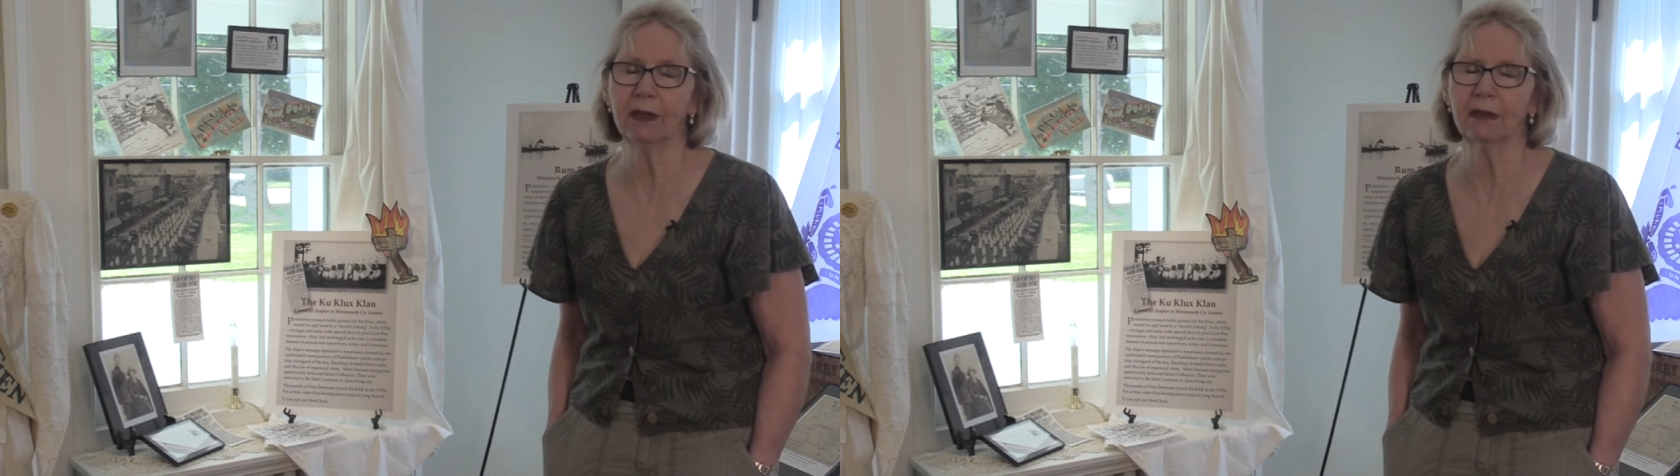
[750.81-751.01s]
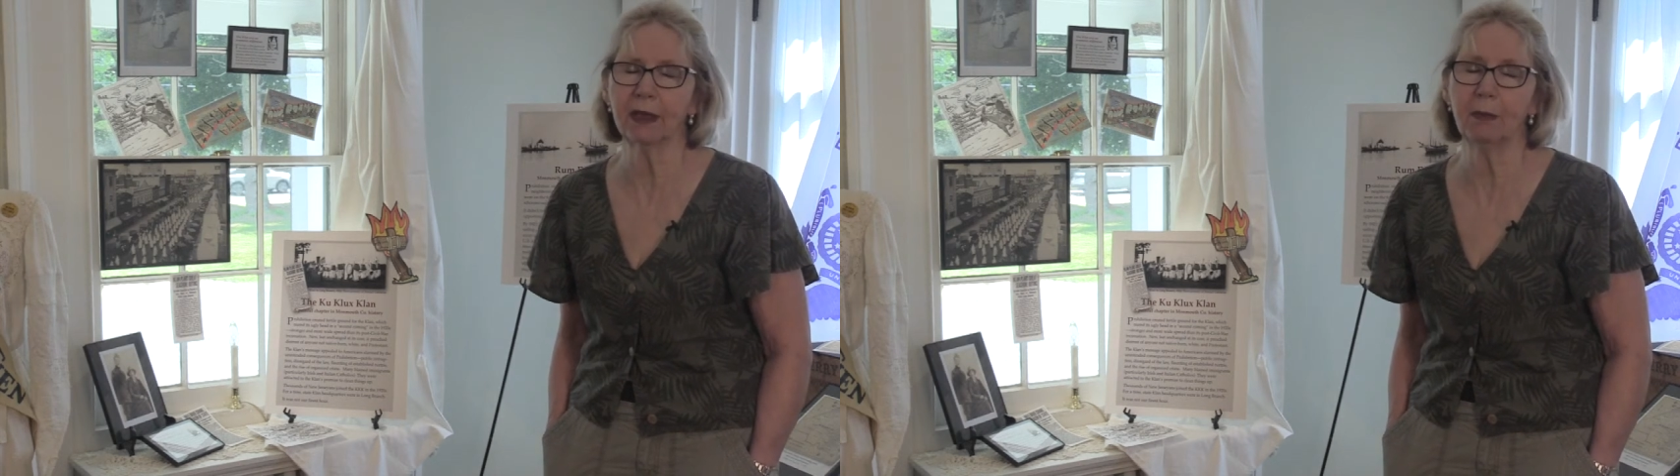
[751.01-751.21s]

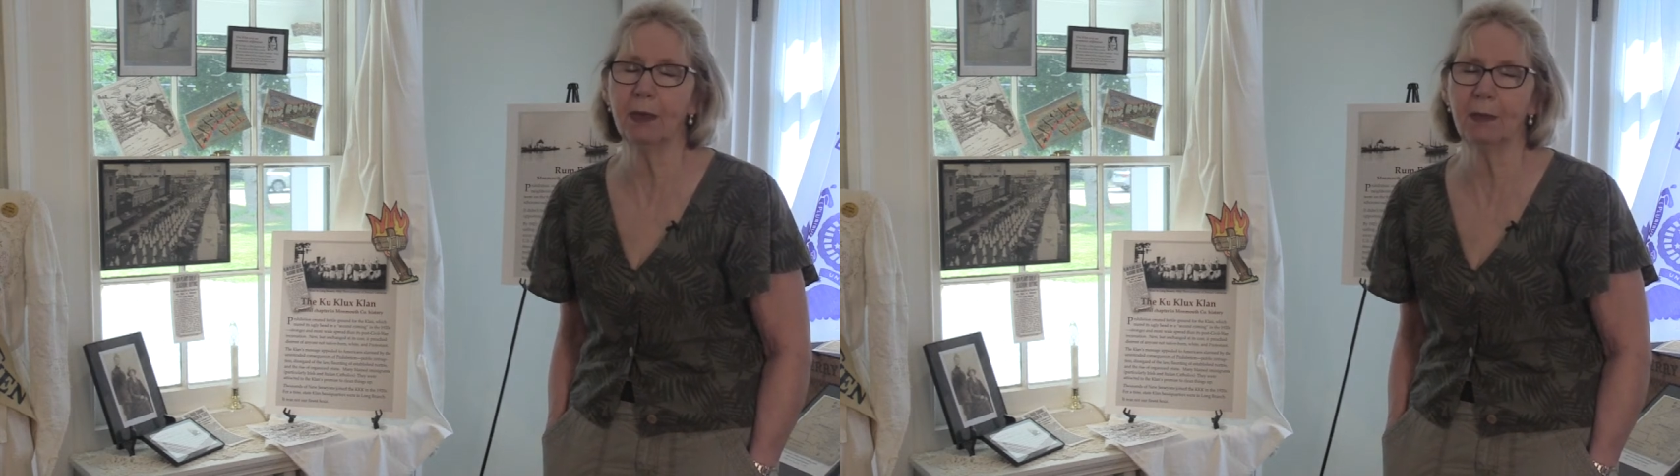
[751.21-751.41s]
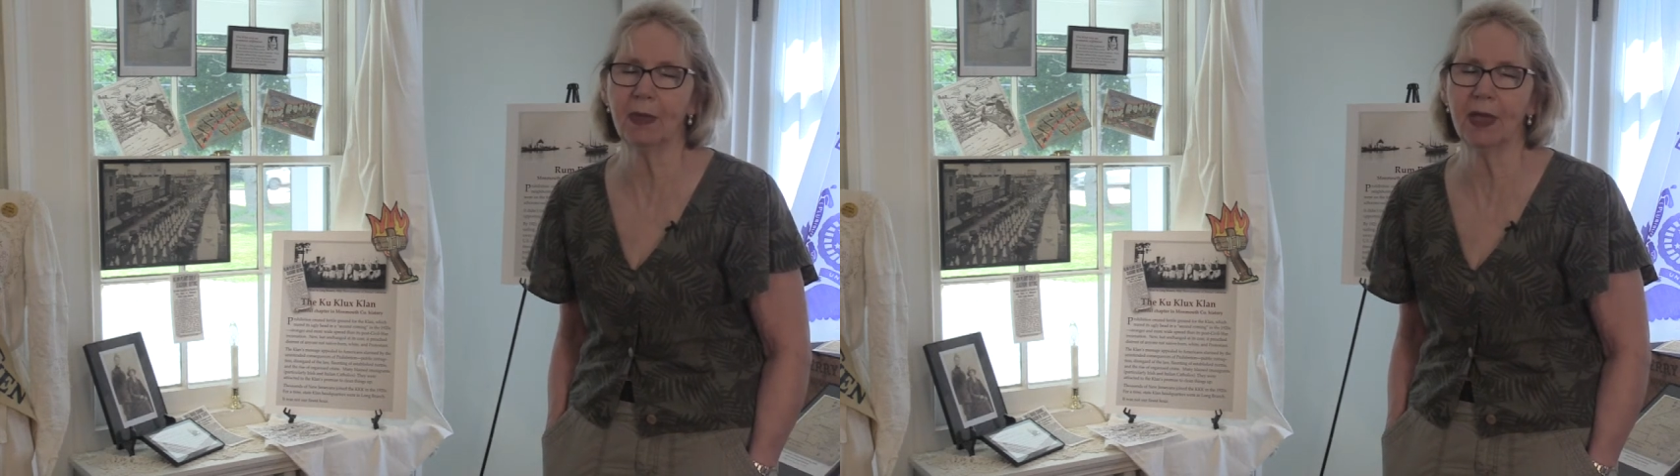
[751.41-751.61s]

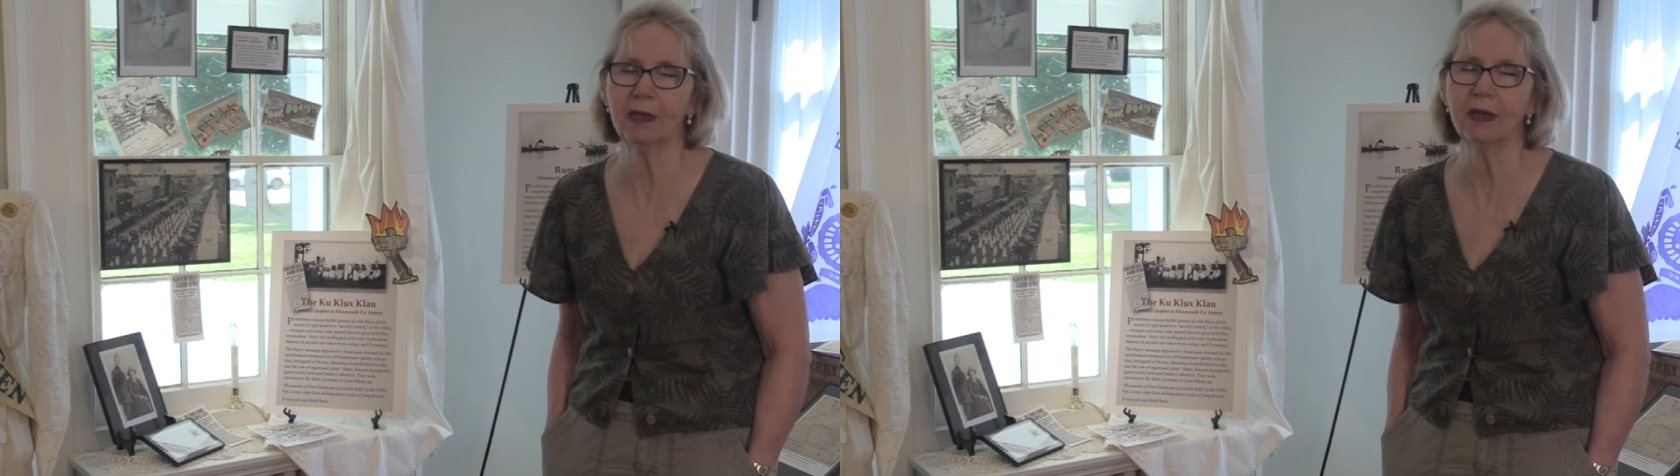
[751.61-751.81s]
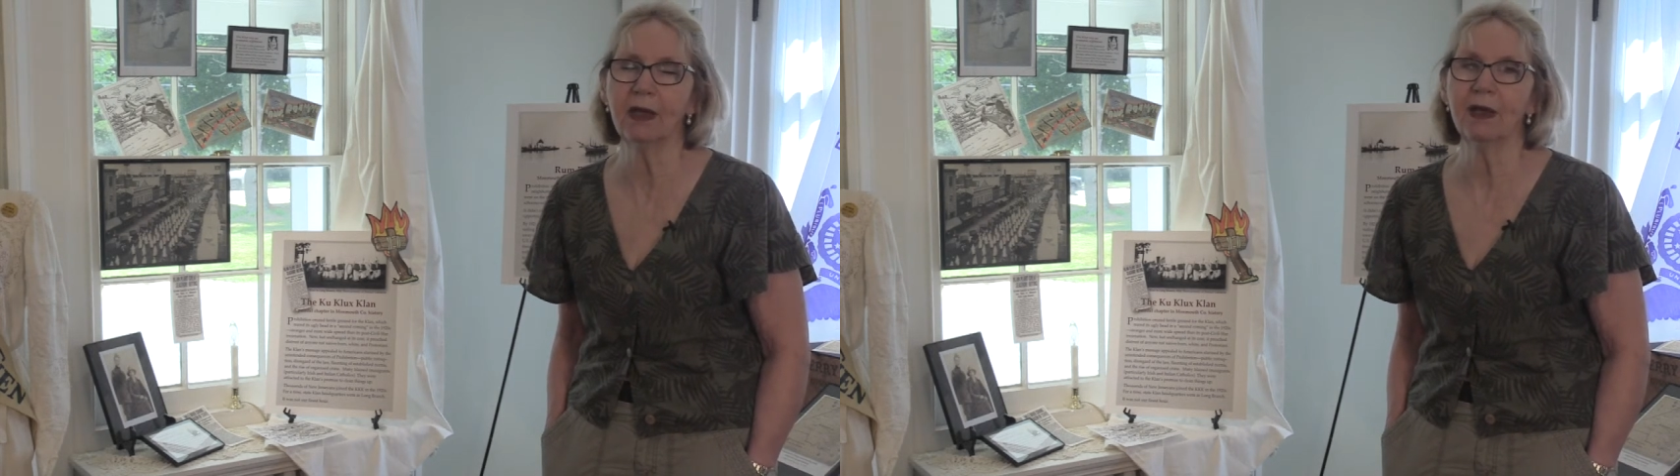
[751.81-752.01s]
Club
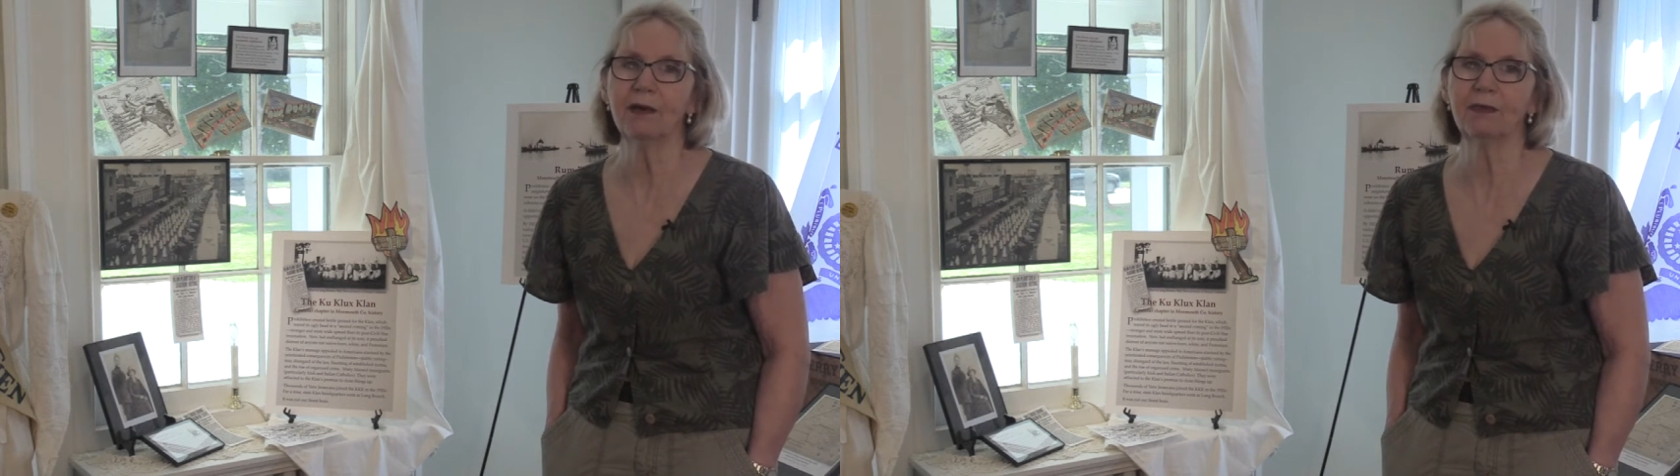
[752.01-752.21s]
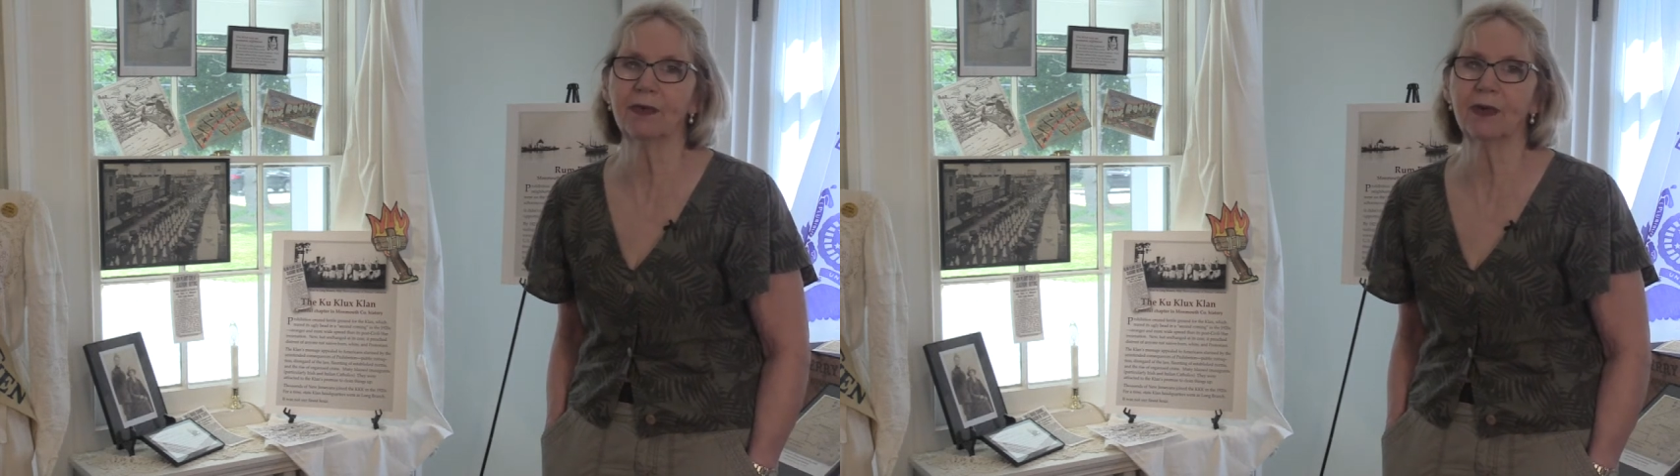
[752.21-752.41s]
Med
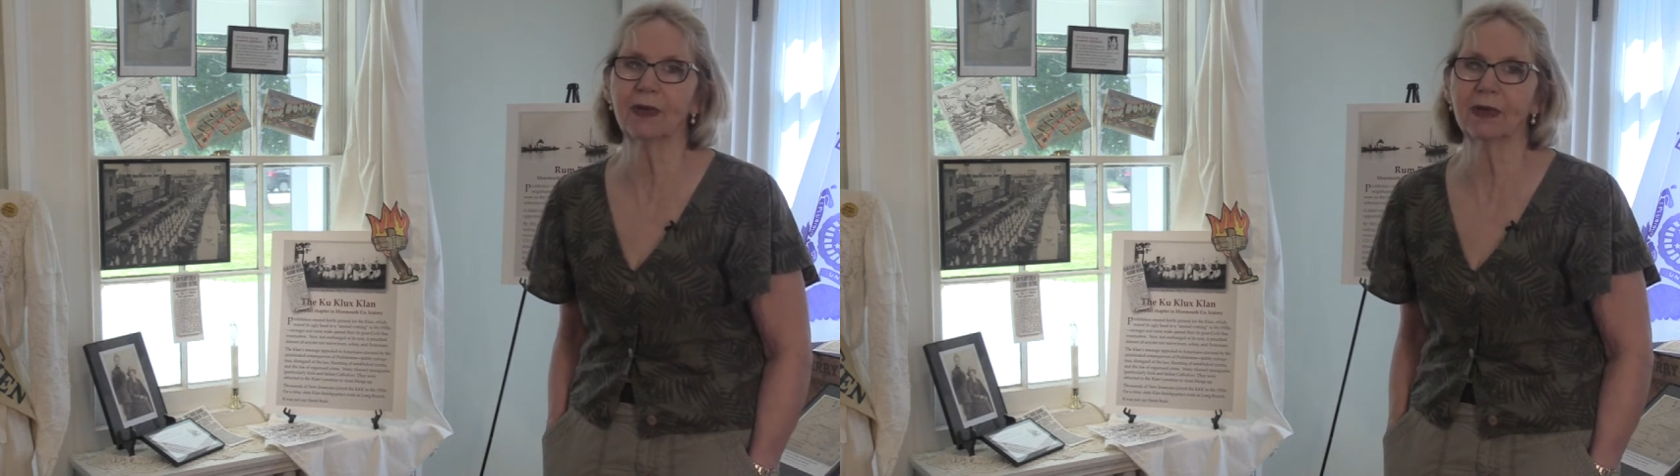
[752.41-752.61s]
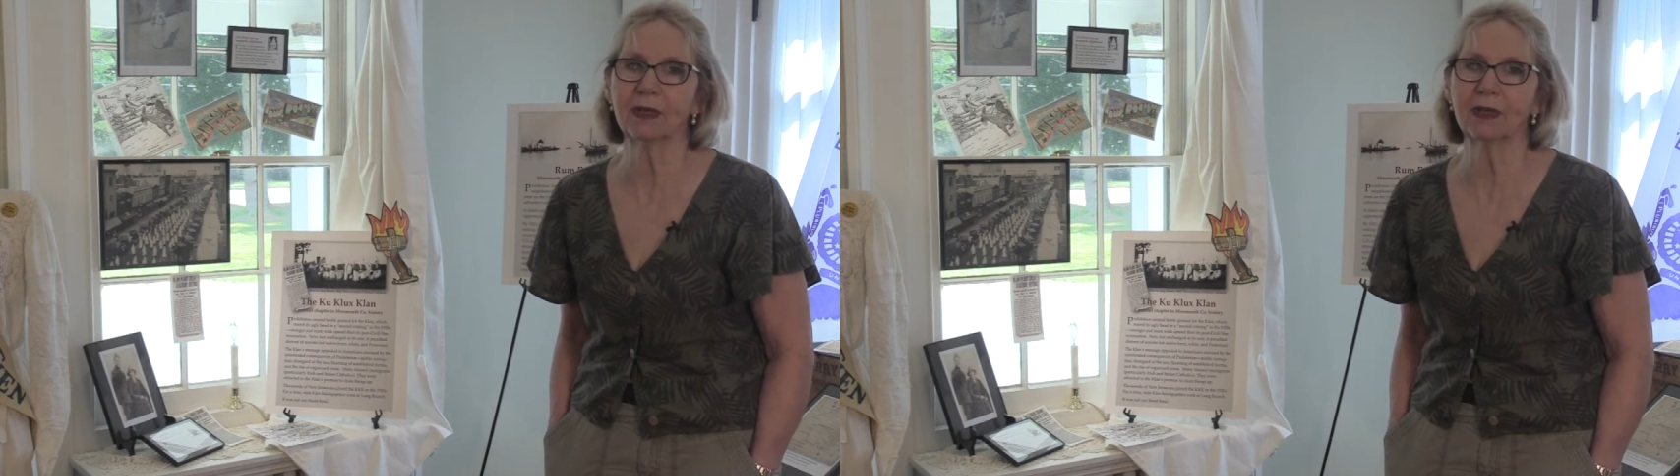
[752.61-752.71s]
for